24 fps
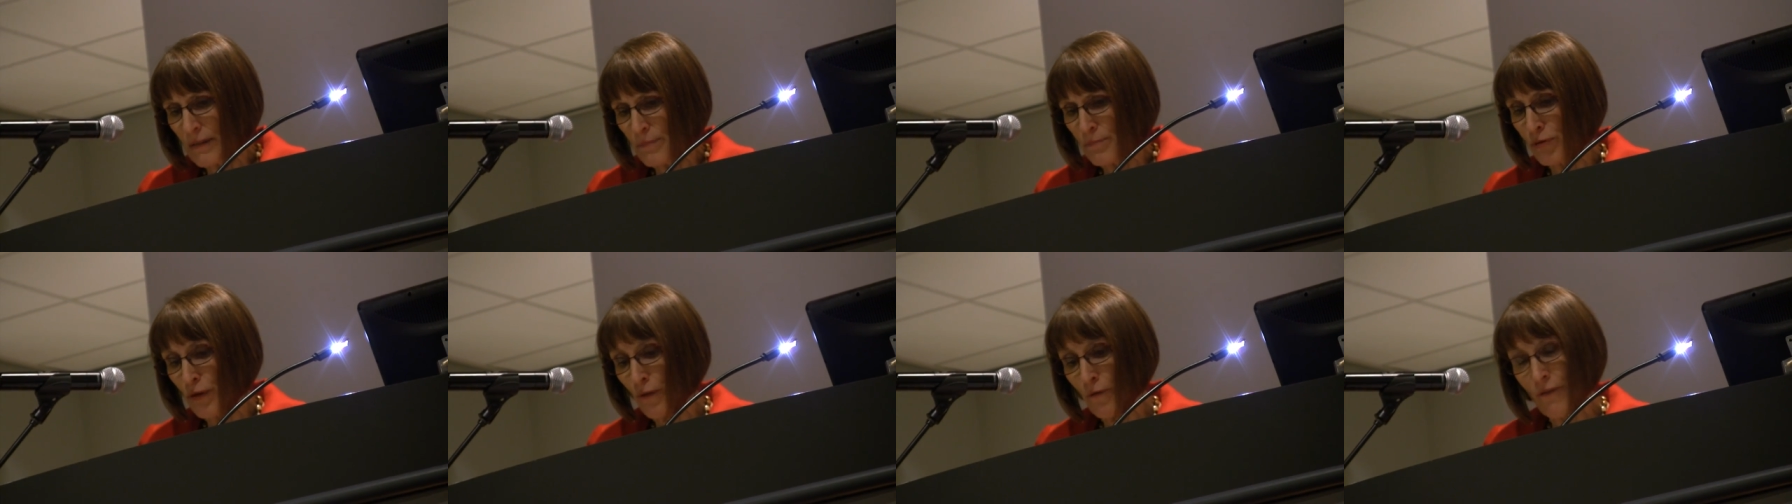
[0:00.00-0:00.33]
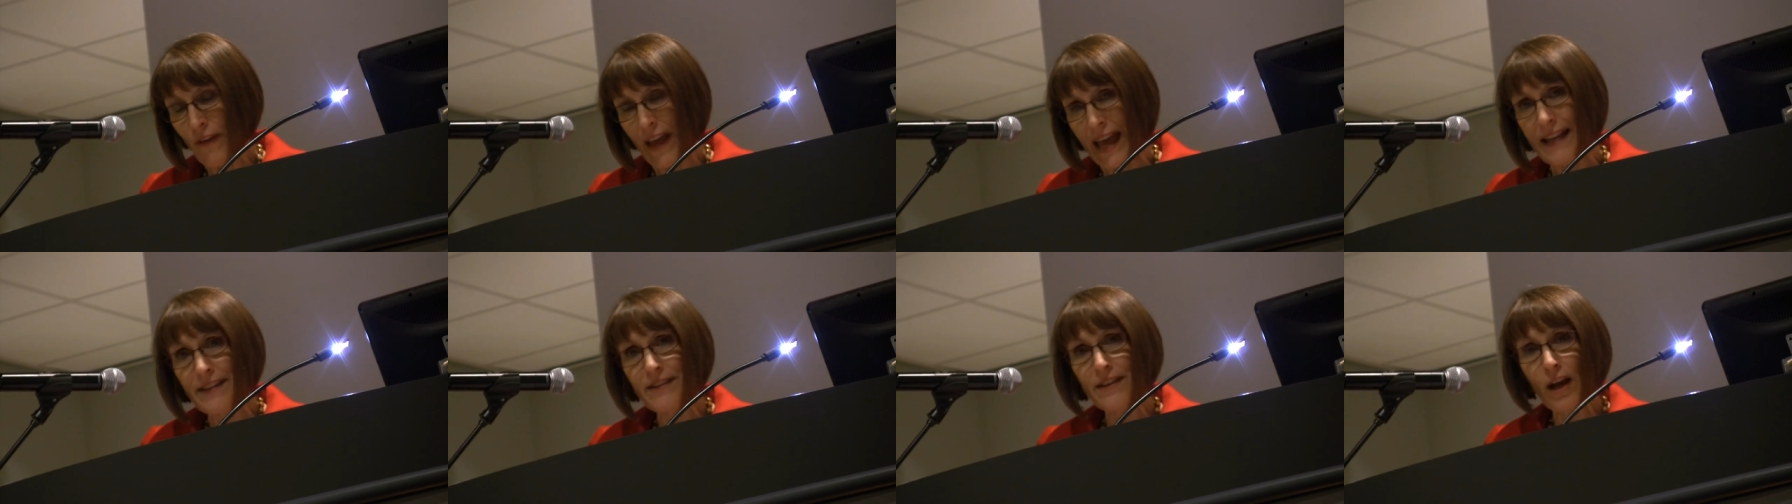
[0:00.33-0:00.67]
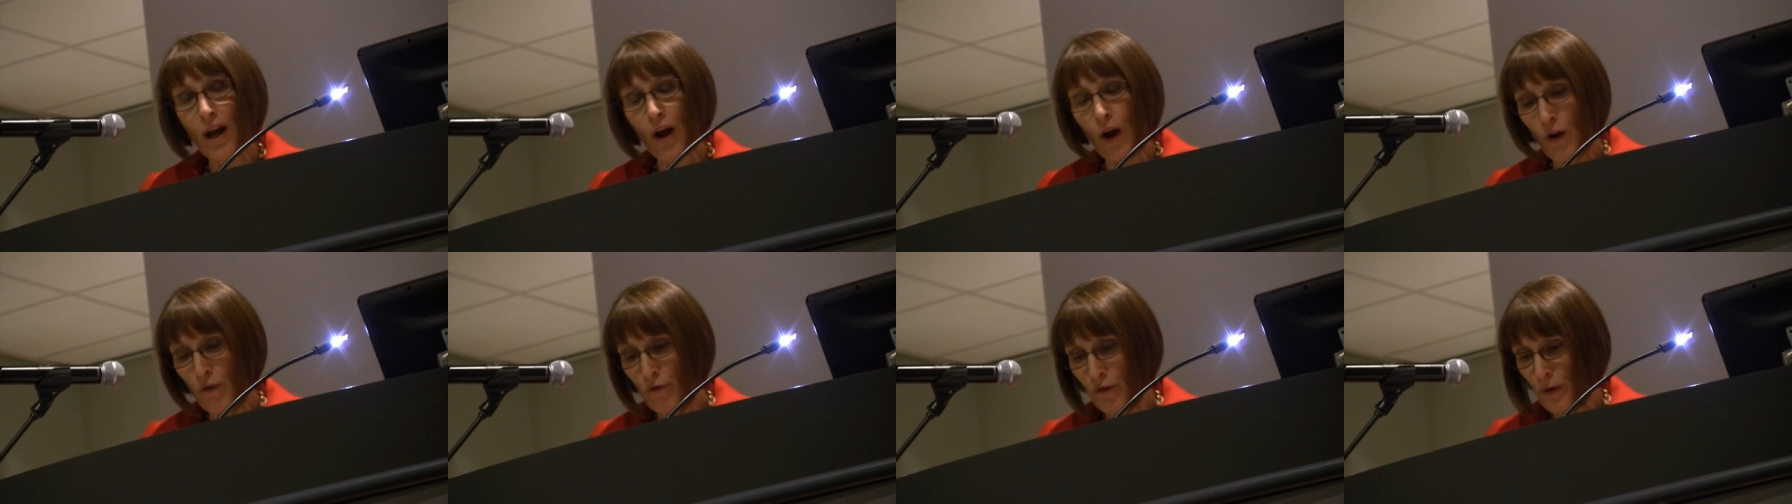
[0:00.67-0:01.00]
prevent
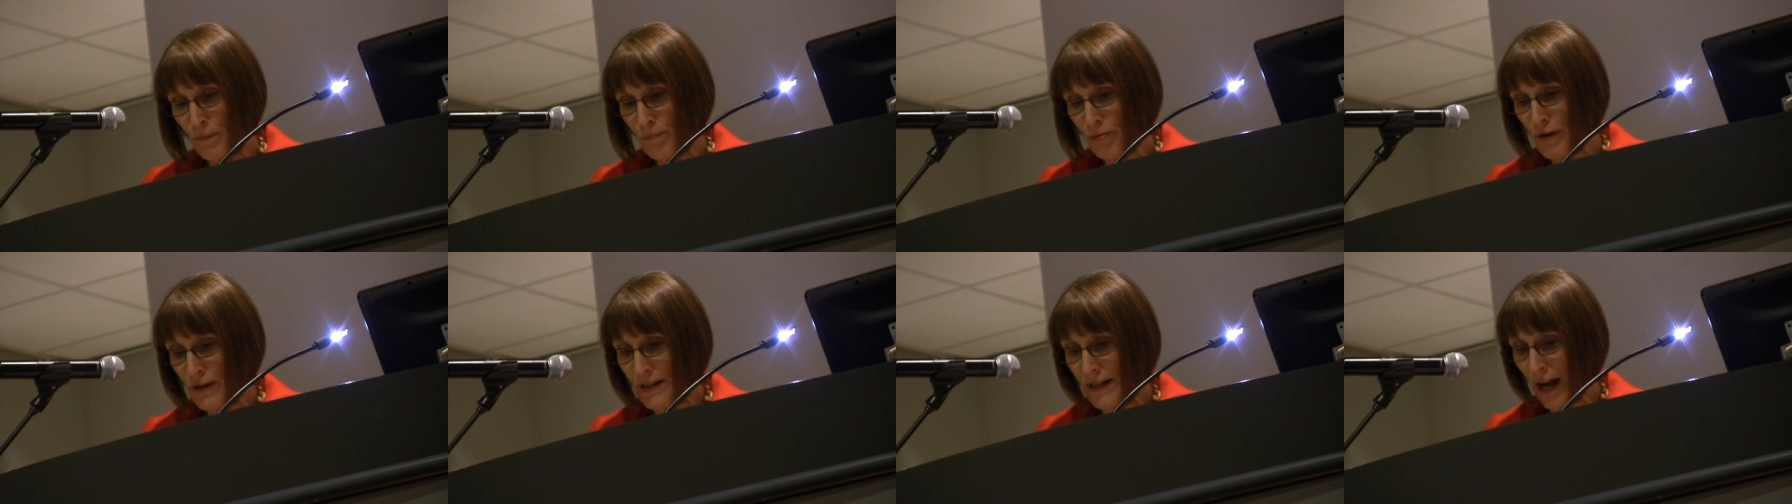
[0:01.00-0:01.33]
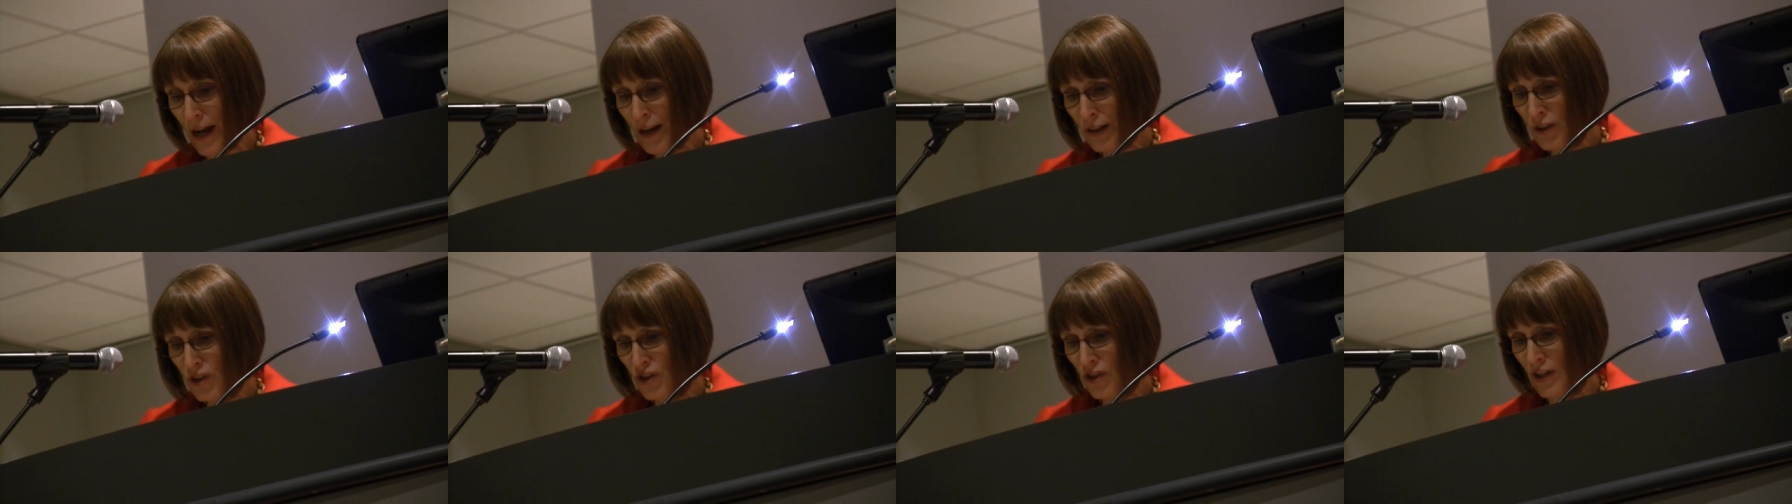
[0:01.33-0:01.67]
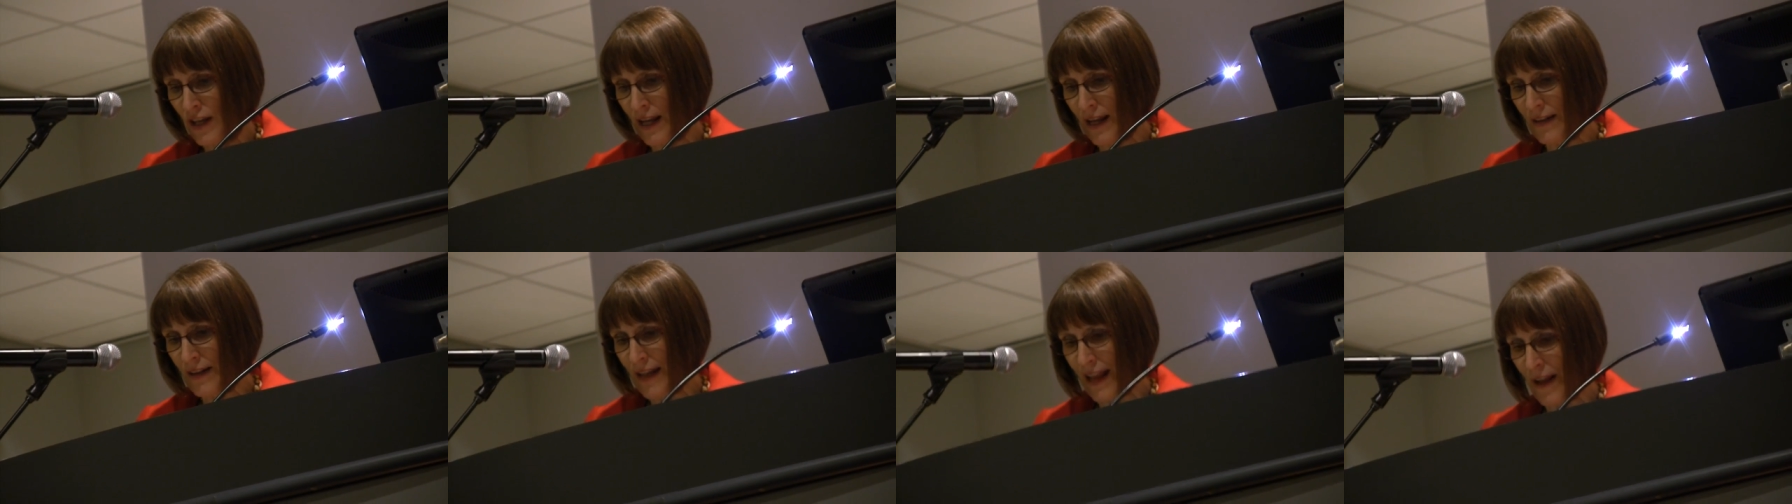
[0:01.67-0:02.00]

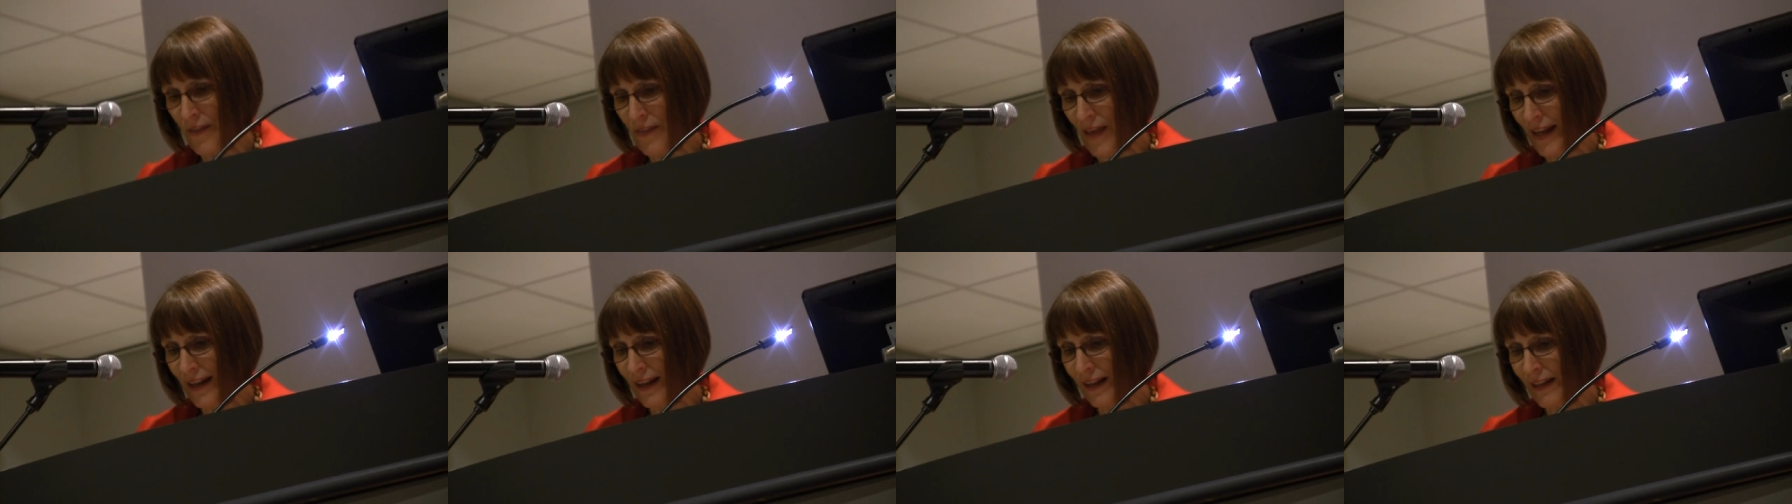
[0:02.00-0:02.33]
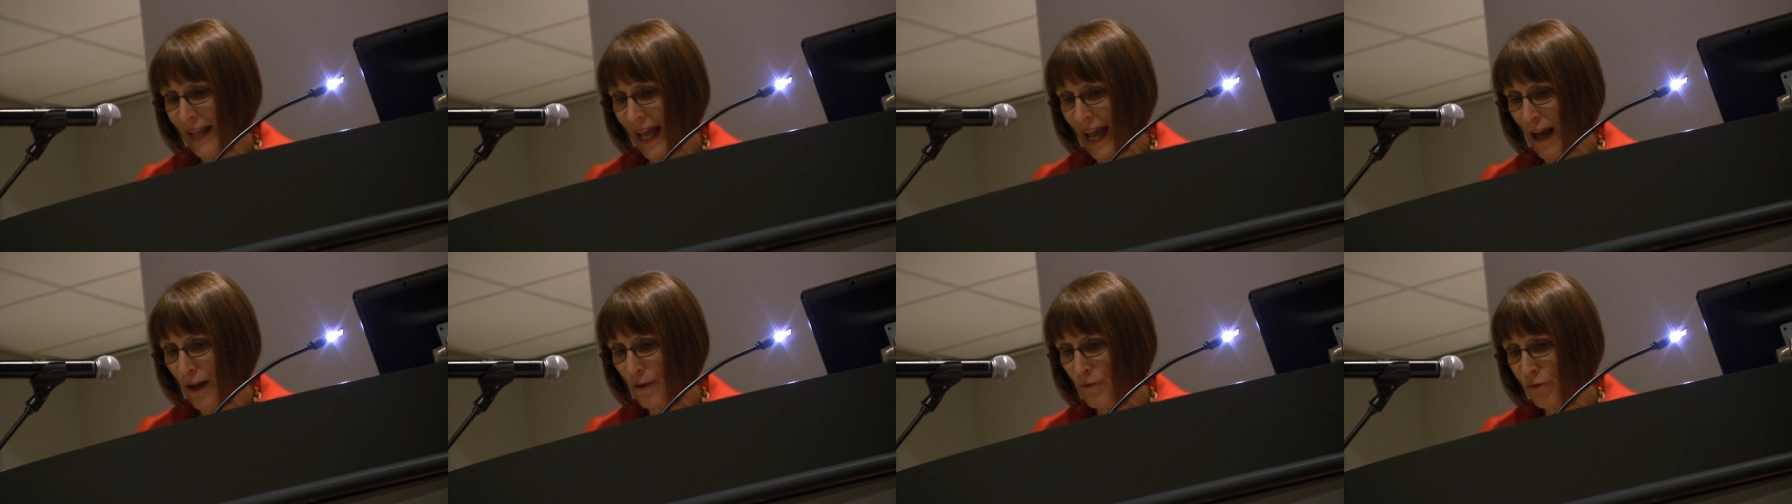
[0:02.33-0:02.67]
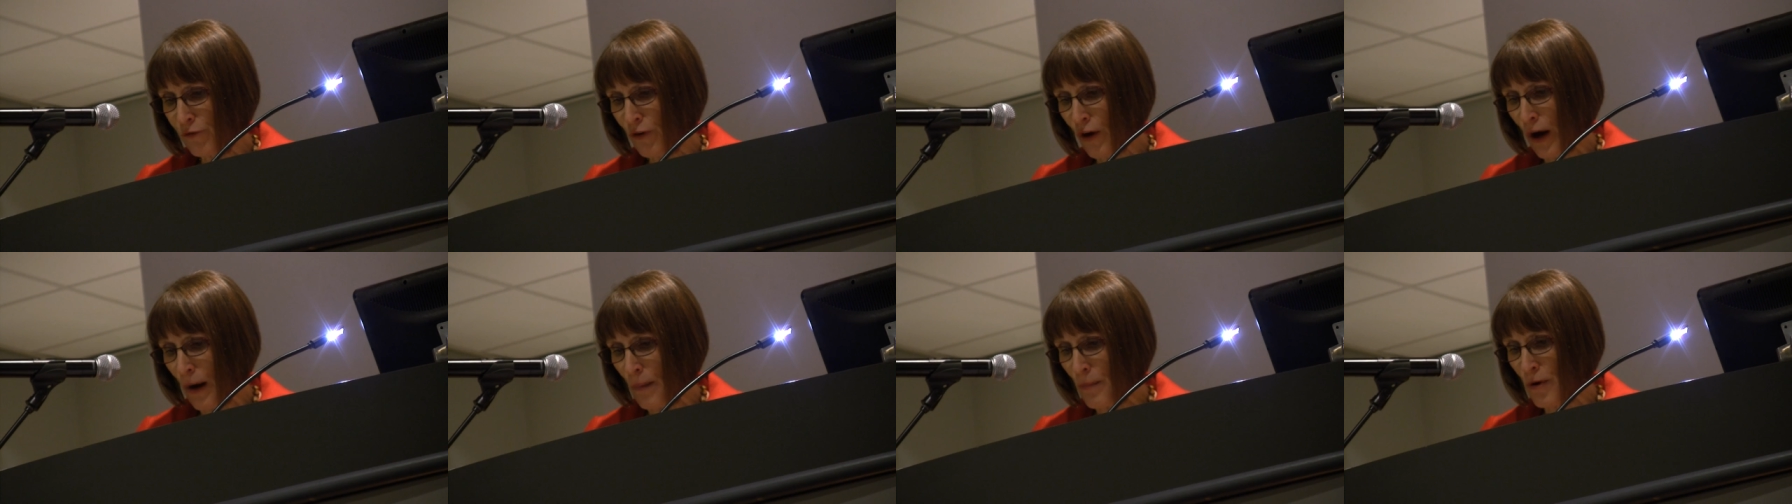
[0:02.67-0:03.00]
overproduction and that allowed
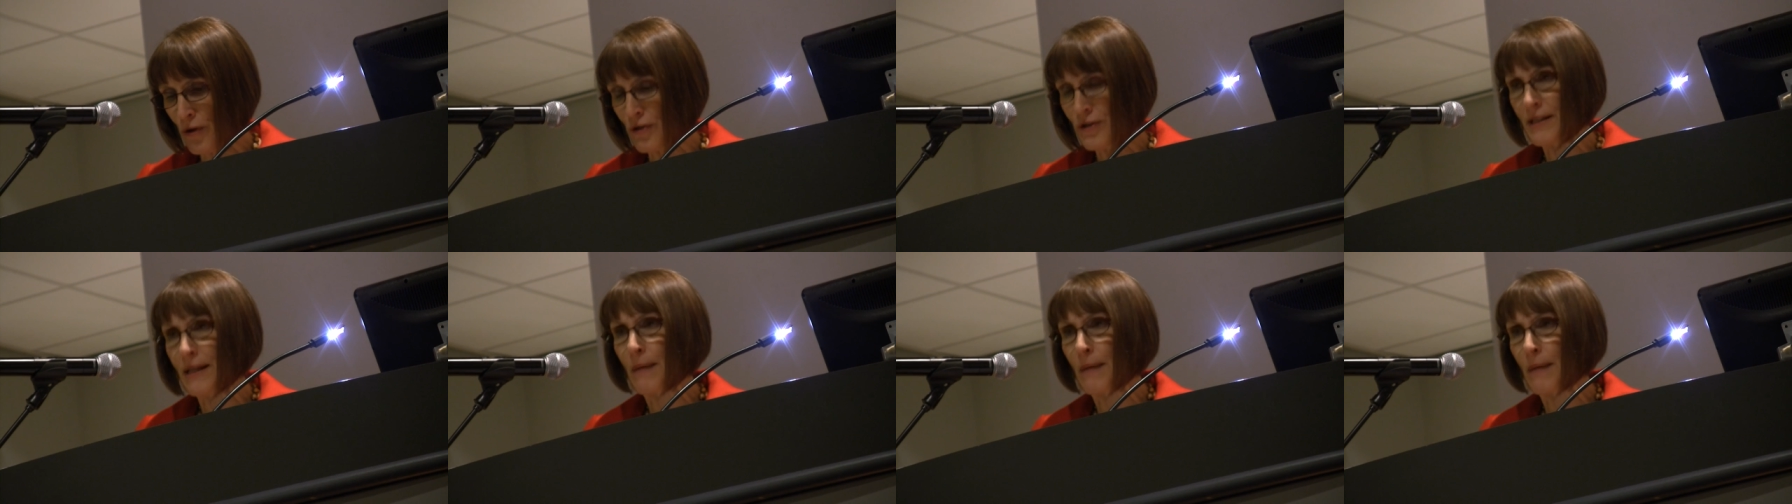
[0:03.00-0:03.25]
farmers